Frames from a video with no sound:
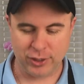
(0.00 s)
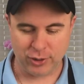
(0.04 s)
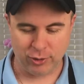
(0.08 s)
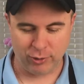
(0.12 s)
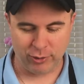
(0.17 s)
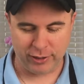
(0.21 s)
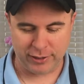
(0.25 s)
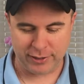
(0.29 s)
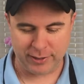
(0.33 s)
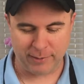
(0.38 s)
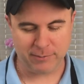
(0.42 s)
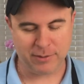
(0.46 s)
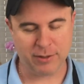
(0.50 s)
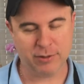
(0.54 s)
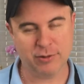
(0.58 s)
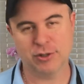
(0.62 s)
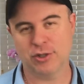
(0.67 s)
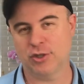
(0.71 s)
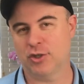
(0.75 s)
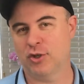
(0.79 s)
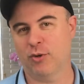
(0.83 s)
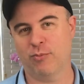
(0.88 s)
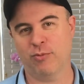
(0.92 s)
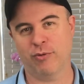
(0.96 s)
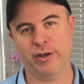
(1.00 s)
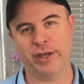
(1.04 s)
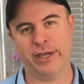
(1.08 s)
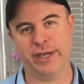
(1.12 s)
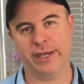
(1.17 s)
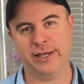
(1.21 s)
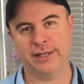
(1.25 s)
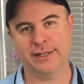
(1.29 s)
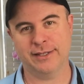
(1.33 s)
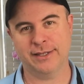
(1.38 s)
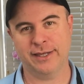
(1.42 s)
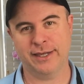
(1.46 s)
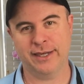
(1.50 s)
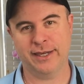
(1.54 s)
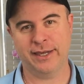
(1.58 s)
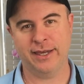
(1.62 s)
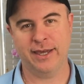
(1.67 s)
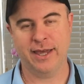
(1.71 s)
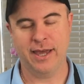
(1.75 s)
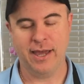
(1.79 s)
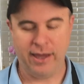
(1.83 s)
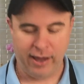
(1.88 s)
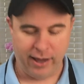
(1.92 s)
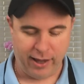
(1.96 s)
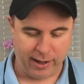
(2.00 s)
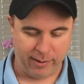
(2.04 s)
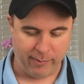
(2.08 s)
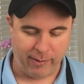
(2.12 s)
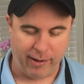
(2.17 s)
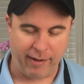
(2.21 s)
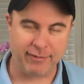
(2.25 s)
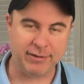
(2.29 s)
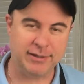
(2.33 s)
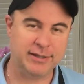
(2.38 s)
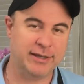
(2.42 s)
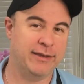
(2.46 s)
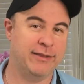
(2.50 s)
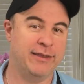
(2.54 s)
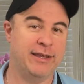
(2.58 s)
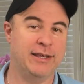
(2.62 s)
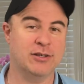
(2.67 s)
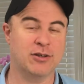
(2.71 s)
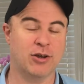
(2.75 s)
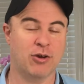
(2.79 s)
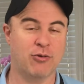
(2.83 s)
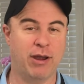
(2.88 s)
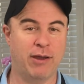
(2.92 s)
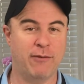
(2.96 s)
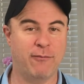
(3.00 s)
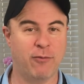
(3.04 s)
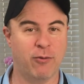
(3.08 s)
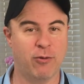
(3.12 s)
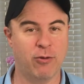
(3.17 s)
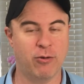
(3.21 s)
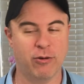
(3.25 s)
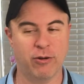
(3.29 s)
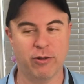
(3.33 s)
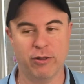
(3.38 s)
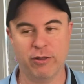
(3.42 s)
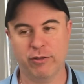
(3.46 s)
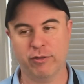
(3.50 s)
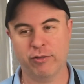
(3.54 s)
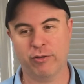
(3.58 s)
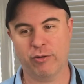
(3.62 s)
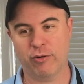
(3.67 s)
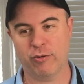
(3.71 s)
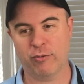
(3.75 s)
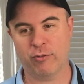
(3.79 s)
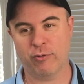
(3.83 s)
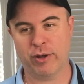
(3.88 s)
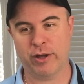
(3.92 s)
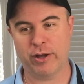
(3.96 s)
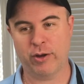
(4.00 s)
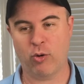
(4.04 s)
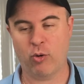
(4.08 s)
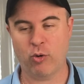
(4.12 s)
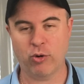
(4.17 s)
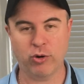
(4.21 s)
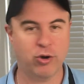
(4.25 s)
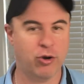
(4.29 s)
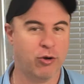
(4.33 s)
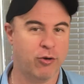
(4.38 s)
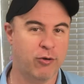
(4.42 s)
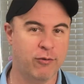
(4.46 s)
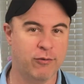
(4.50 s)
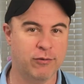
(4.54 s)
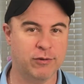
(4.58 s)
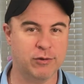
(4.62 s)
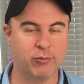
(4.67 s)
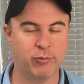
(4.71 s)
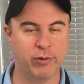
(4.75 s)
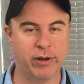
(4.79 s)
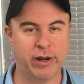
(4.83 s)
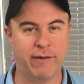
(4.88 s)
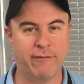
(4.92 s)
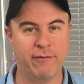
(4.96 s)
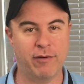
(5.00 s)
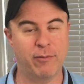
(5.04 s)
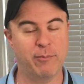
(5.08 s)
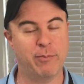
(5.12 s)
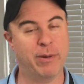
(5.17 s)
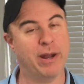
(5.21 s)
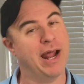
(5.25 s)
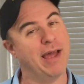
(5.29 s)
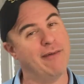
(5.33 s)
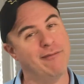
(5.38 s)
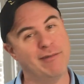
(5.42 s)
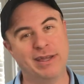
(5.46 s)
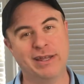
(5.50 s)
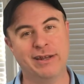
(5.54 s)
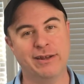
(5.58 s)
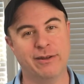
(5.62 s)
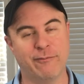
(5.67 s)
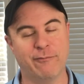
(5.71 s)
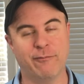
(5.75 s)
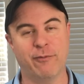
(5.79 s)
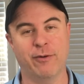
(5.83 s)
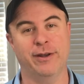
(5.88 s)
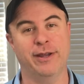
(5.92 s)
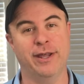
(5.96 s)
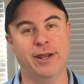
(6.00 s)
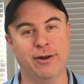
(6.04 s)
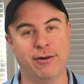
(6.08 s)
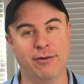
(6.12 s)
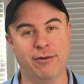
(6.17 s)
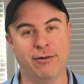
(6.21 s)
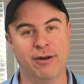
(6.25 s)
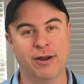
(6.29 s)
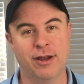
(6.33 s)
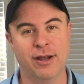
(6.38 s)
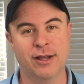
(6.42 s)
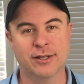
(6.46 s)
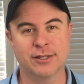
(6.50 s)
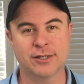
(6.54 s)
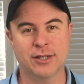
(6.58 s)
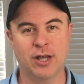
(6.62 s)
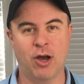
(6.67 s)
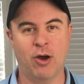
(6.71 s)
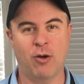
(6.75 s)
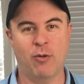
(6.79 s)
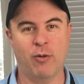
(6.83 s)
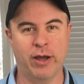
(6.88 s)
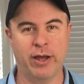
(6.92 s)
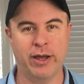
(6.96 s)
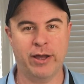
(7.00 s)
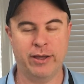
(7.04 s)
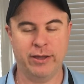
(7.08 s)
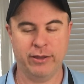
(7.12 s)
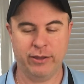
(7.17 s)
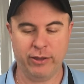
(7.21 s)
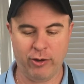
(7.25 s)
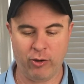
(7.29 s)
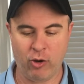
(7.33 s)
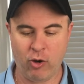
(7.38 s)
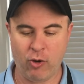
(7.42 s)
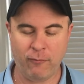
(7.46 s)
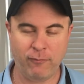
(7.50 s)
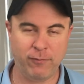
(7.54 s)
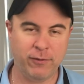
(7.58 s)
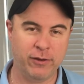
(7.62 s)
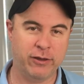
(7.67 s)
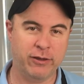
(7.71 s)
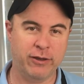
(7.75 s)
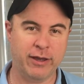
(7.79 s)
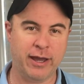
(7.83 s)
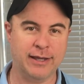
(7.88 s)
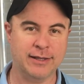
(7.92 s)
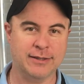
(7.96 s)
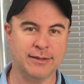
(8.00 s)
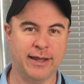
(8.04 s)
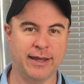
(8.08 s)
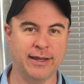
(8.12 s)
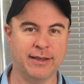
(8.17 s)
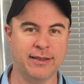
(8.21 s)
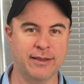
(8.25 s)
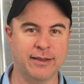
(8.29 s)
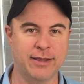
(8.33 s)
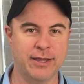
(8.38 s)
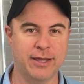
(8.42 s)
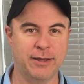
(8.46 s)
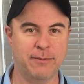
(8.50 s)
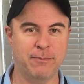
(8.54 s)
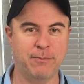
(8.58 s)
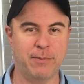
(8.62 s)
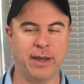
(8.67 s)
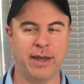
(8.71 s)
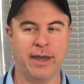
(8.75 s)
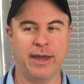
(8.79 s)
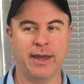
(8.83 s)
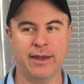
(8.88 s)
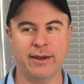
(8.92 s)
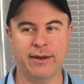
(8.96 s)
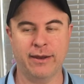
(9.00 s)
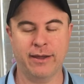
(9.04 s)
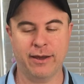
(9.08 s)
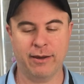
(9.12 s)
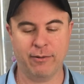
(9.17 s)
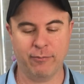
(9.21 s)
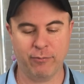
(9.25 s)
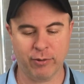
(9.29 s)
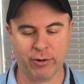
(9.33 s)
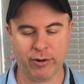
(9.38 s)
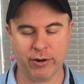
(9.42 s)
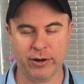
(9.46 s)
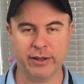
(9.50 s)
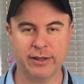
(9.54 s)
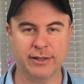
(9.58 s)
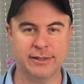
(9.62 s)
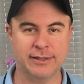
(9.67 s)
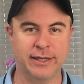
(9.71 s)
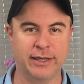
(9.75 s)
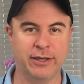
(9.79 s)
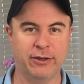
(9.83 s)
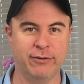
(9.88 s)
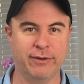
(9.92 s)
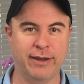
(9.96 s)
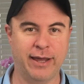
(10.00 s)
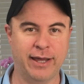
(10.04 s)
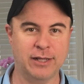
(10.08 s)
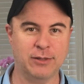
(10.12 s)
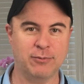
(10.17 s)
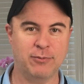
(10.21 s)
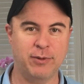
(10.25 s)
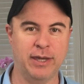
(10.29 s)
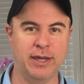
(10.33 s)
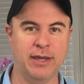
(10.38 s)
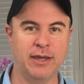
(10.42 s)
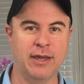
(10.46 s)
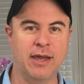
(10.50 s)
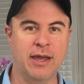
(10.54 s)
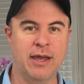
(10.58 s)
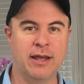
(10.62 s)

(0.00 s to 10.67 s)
show you something super easy. Obviously, these are great for little hors d'oeuvres or whatever, but I've eaten them for dinner. So, you know, hopefully you guys like the tip, and we're going to see you next week.